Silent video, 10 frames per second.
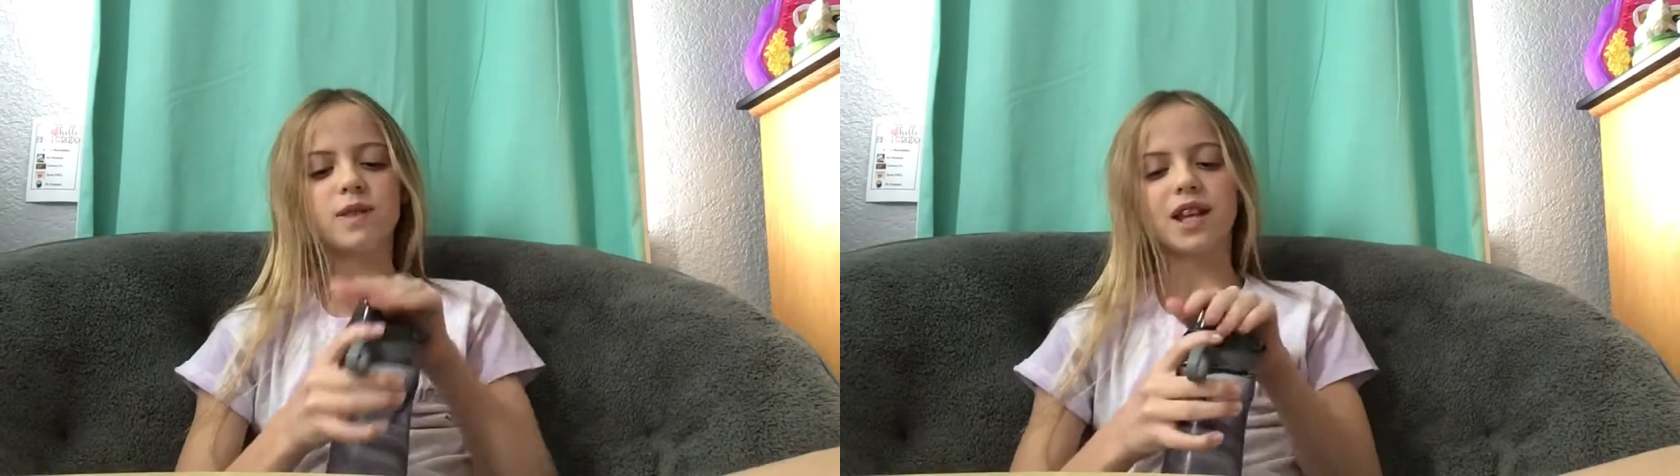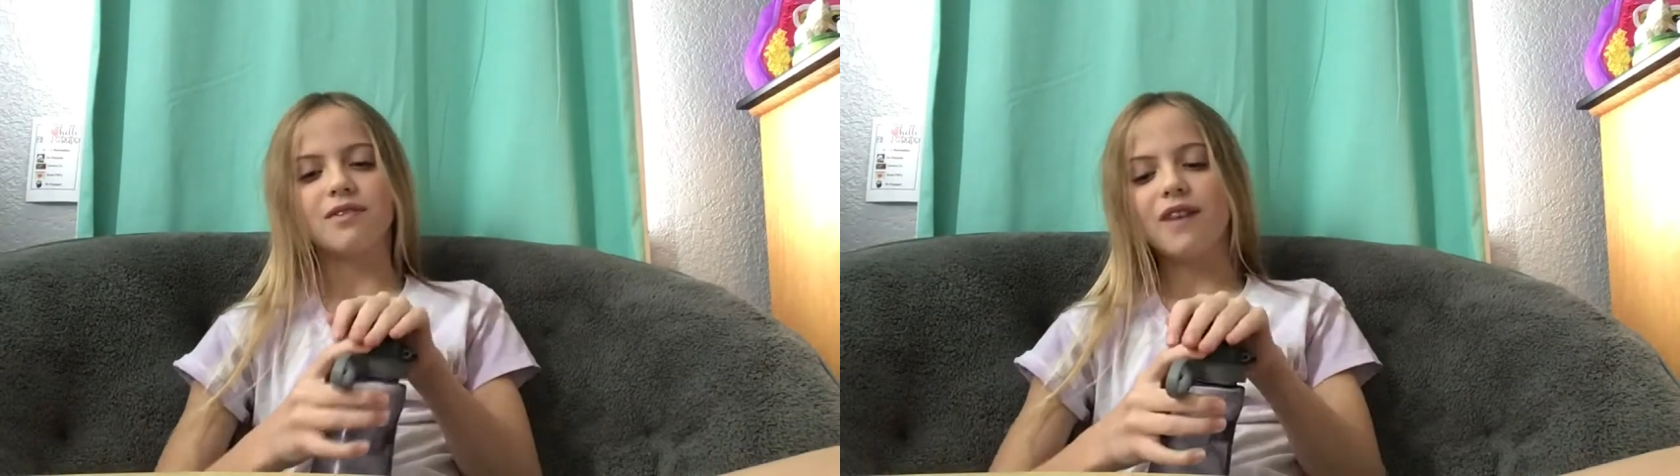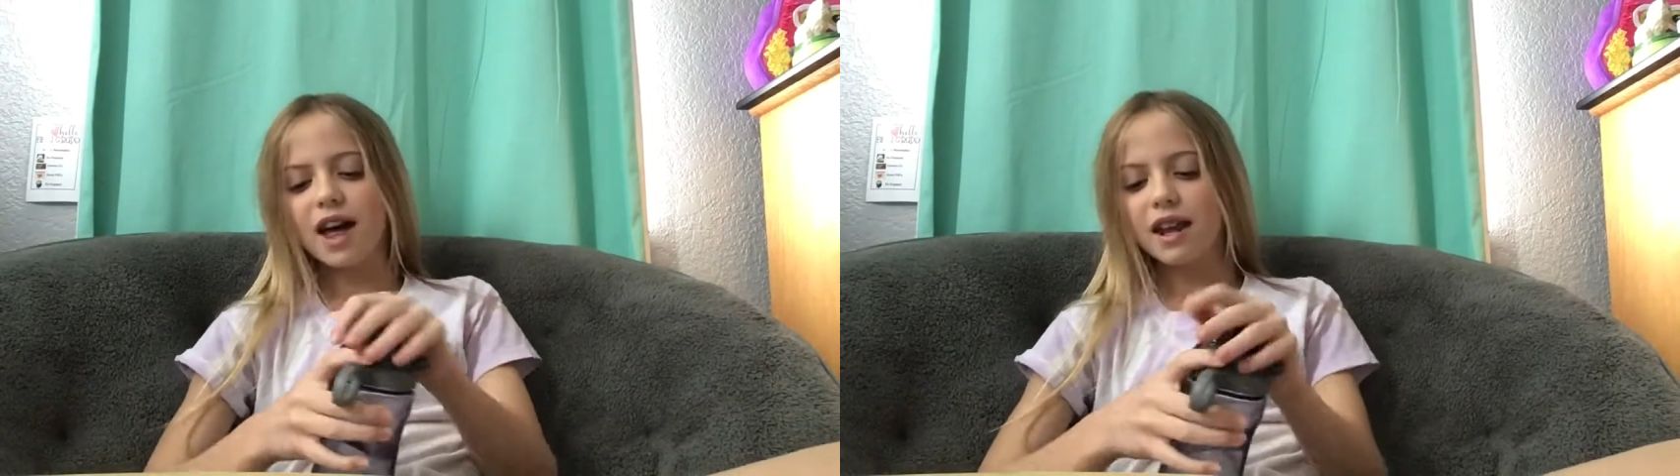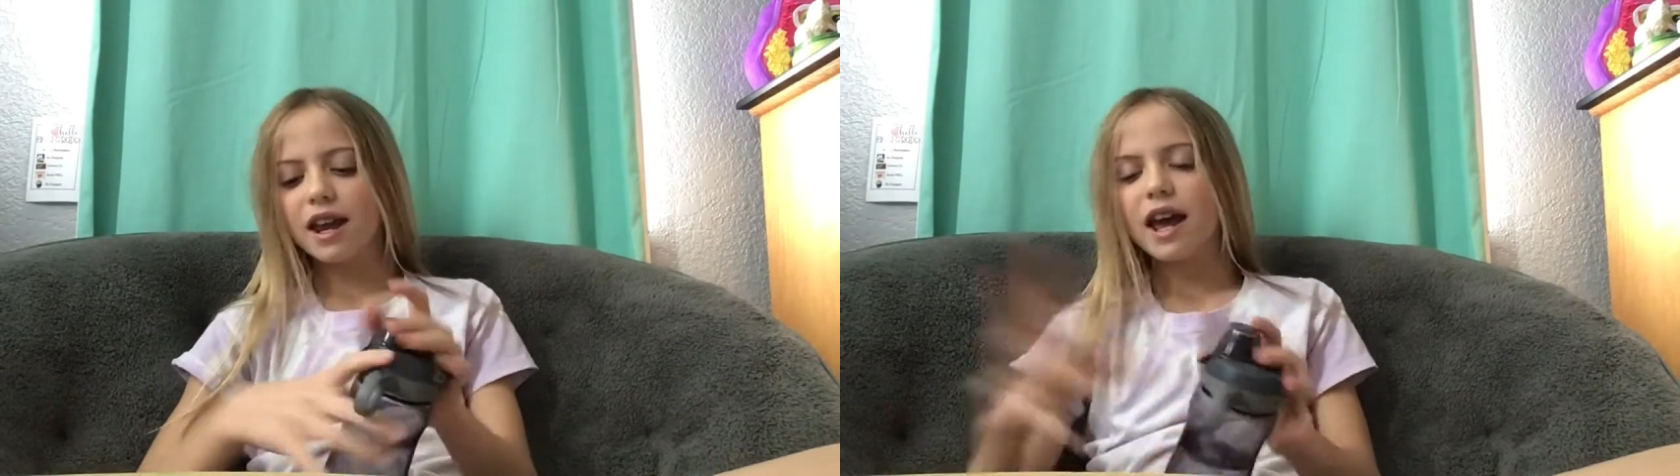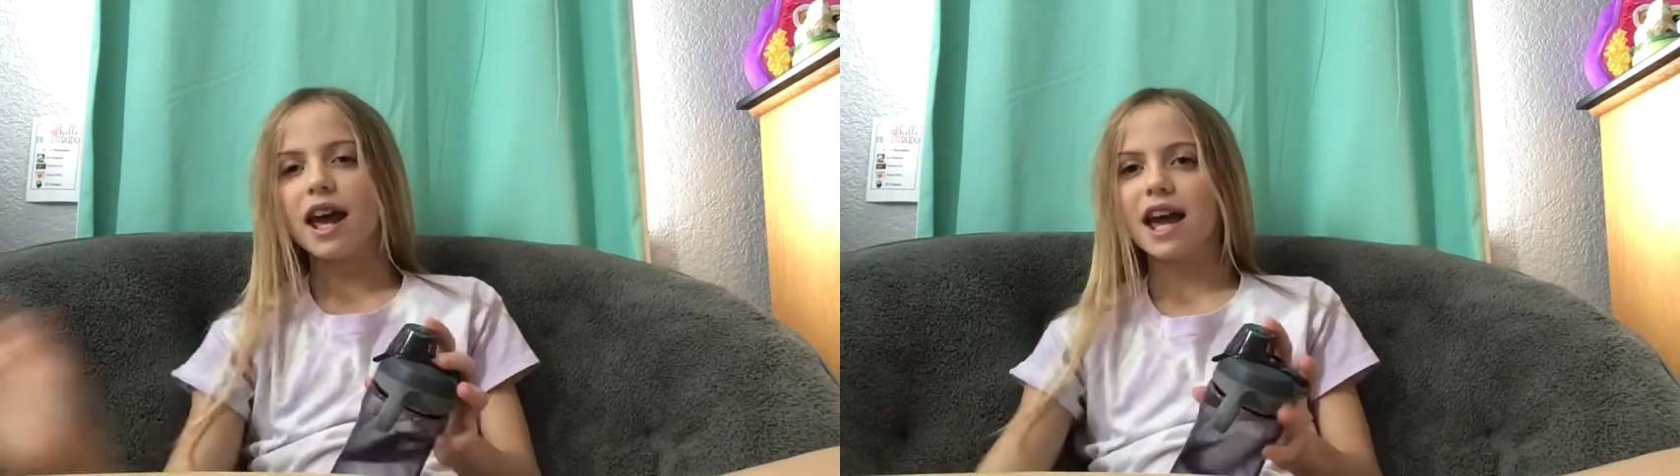really fun,
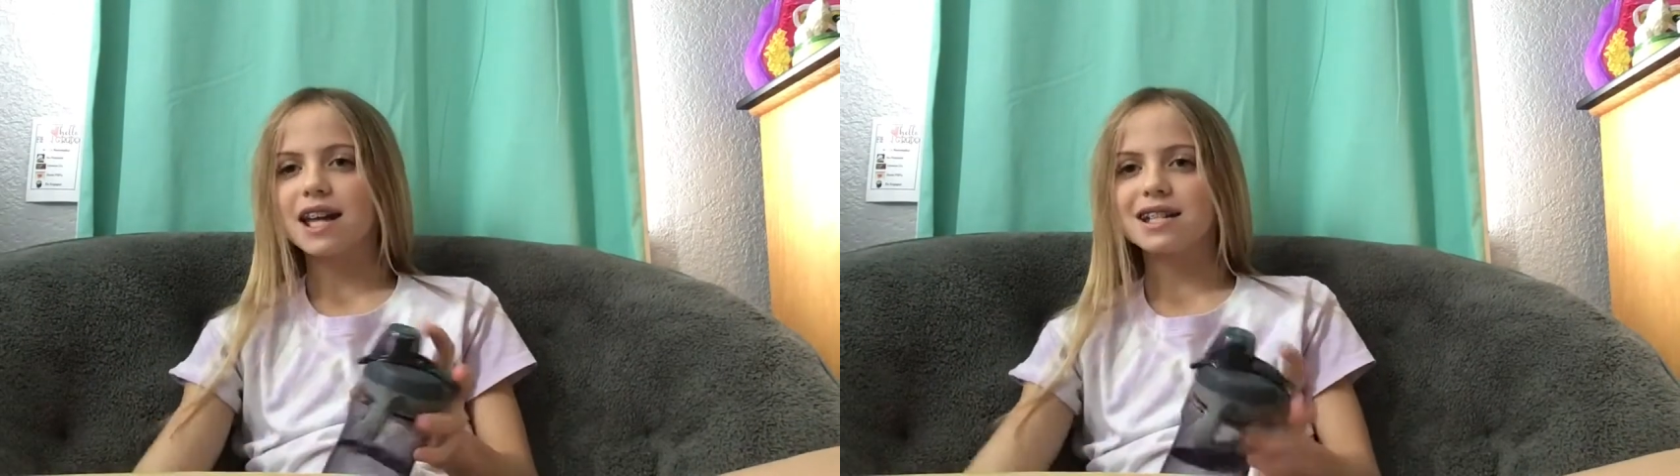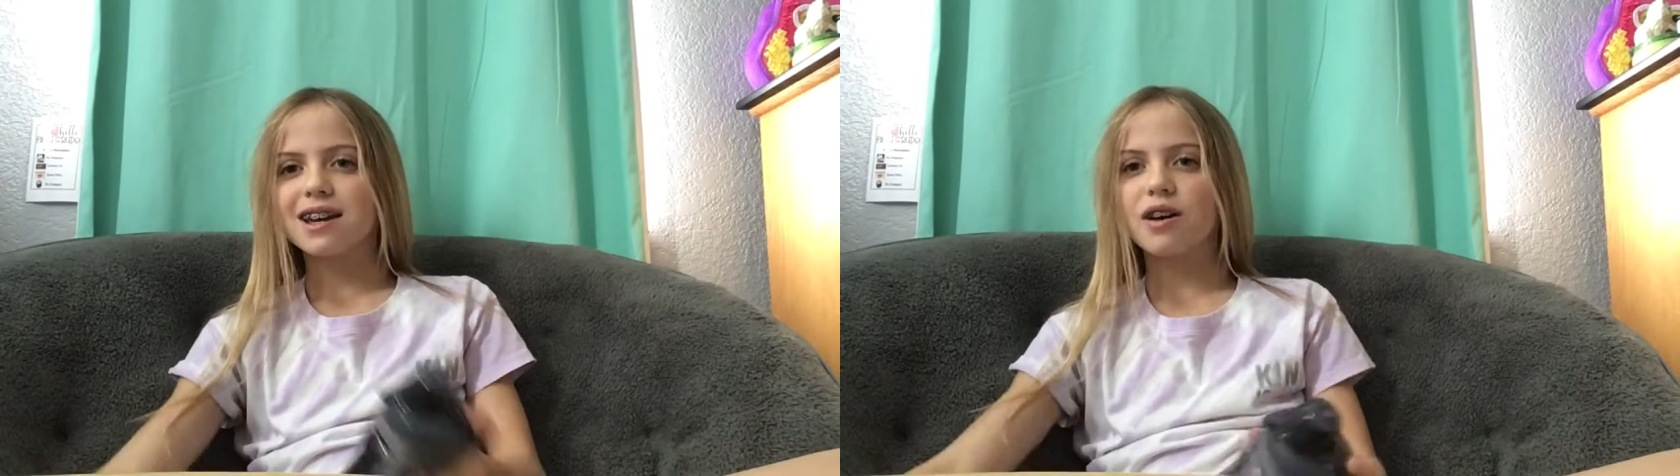and